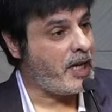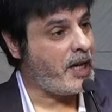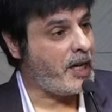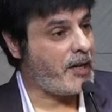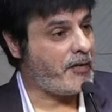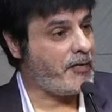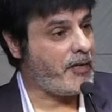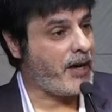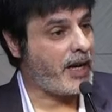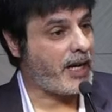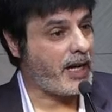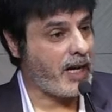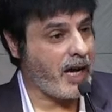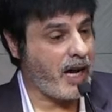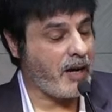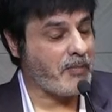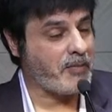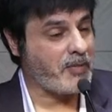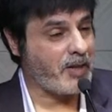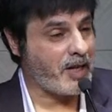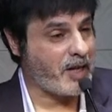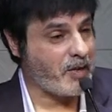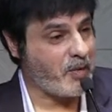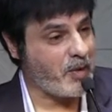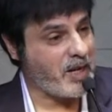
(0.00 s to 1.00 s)
if I come
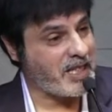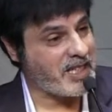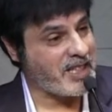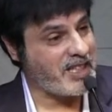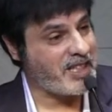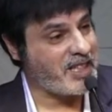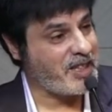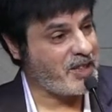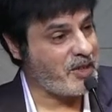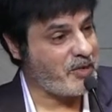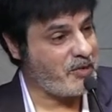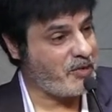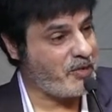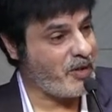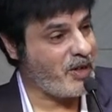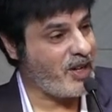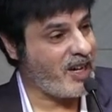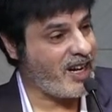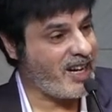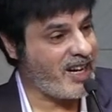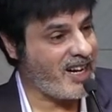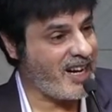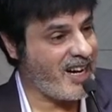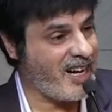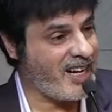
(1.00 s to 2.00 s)
requesting you for
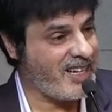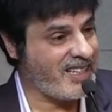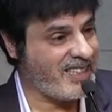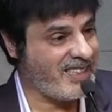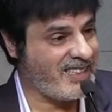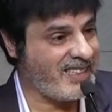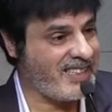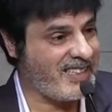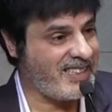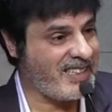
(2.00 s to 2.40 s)
your card,